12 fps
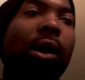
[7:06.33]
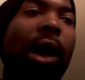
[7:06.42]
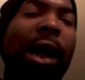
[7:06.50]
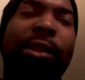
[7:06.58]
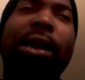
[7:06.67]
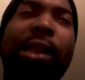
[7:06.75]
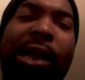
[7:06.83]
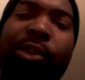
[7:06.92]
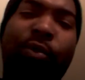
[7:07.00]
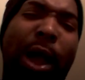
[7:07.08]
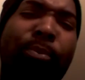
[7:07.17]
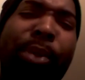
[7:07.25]
I think that's
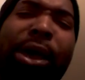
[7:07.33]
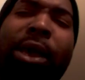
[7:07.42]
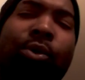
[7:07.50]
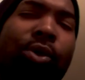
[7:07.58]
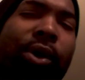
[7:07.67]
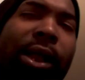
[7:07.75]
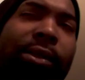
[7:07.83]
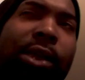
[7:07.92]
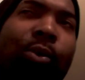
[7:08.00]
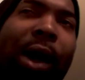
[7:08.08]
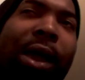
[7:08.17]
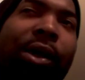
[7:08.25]
the right play. He was looking at T.Y.